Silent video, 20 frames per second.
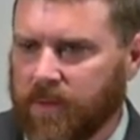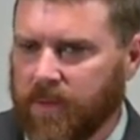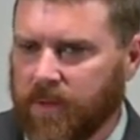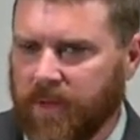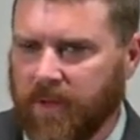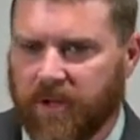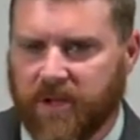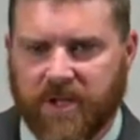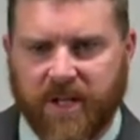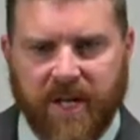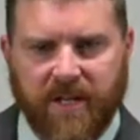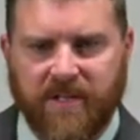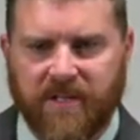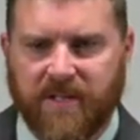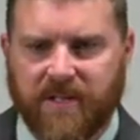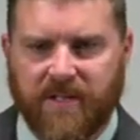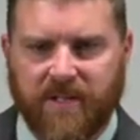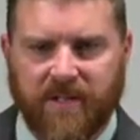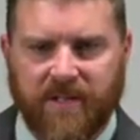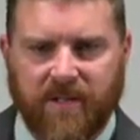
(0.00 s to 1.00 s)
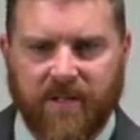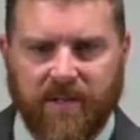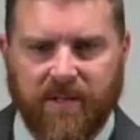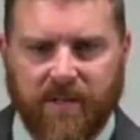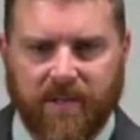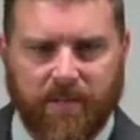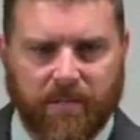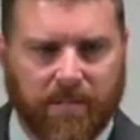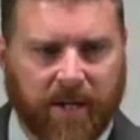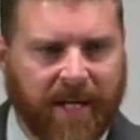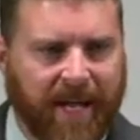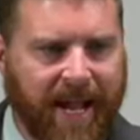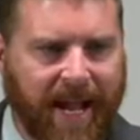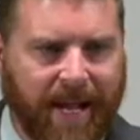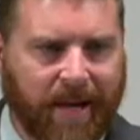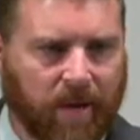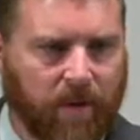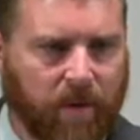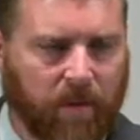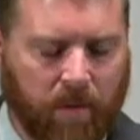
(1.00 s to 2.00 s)
You're just
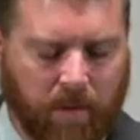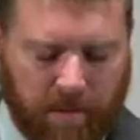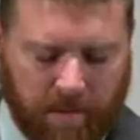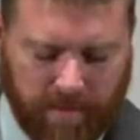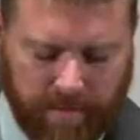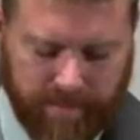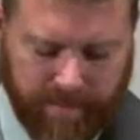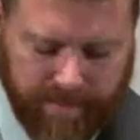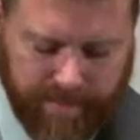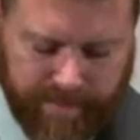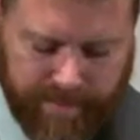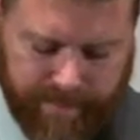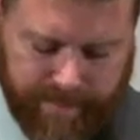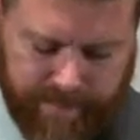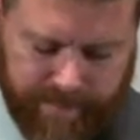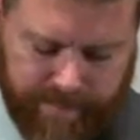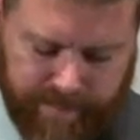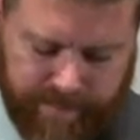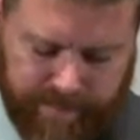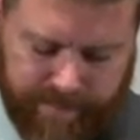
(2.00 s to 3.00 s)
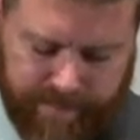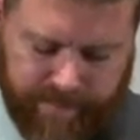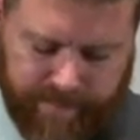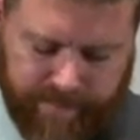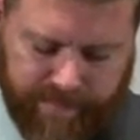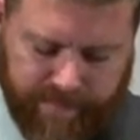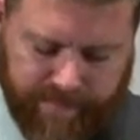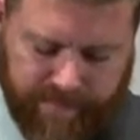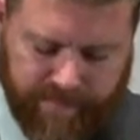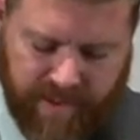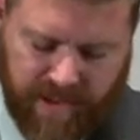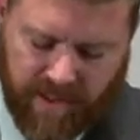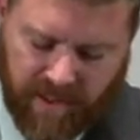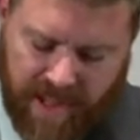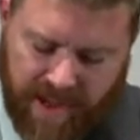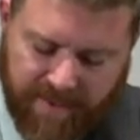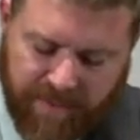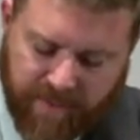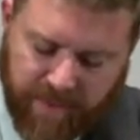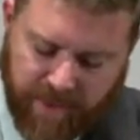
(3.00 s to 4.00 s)
mechanical. They
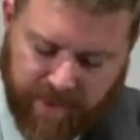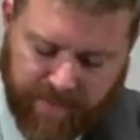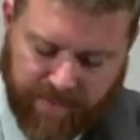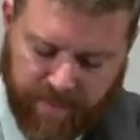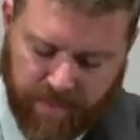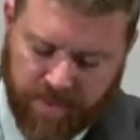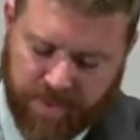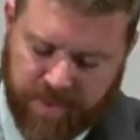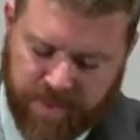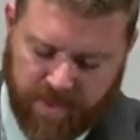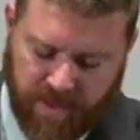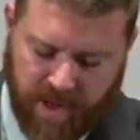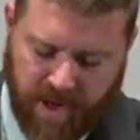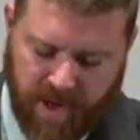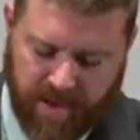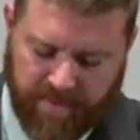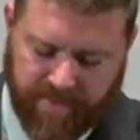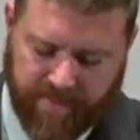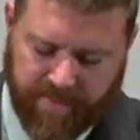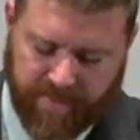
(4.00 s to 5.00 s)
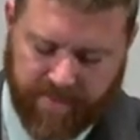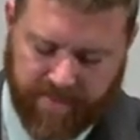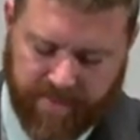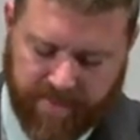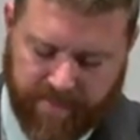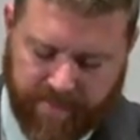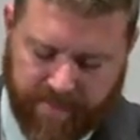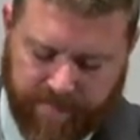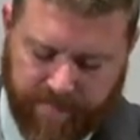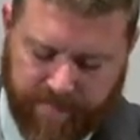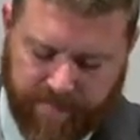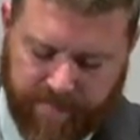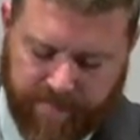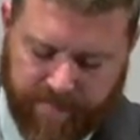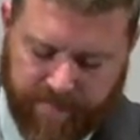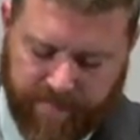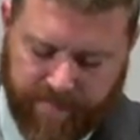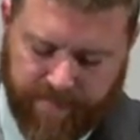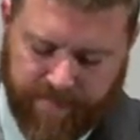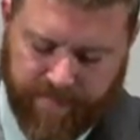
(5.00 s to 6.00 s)
left their first love.
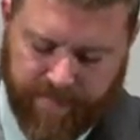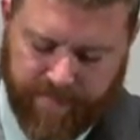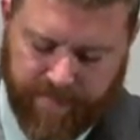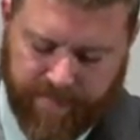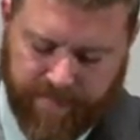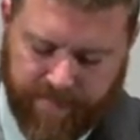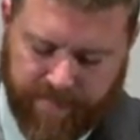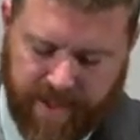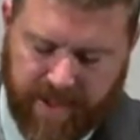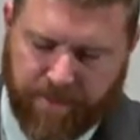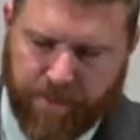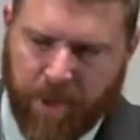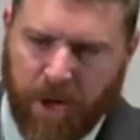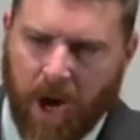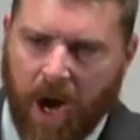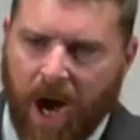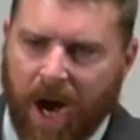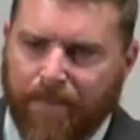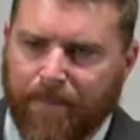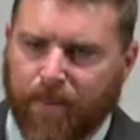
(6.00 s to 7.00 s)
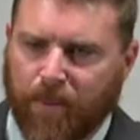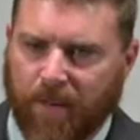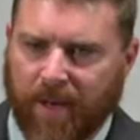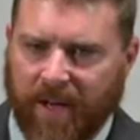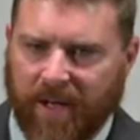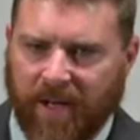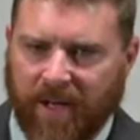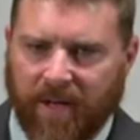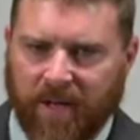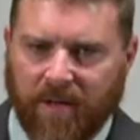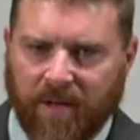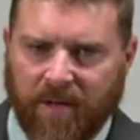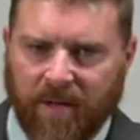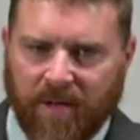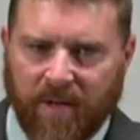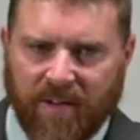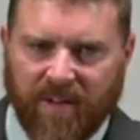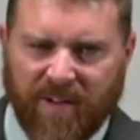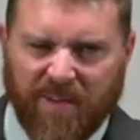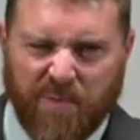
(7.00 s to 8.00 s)
They've been operating
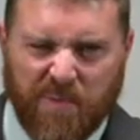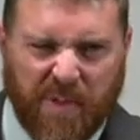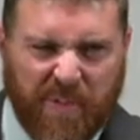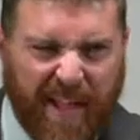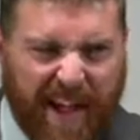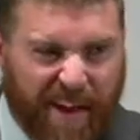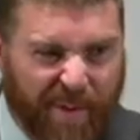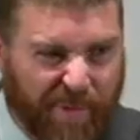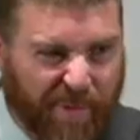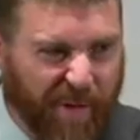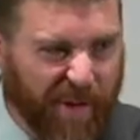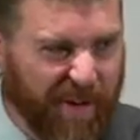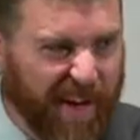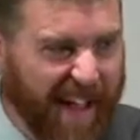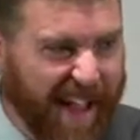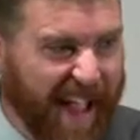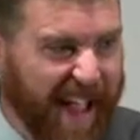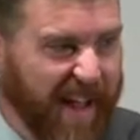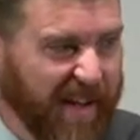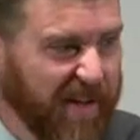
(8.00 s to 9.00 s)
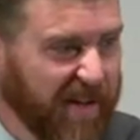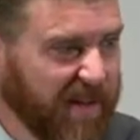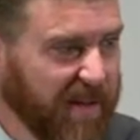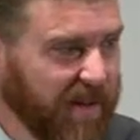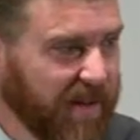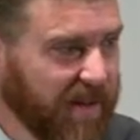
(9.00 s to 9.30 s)
without their head.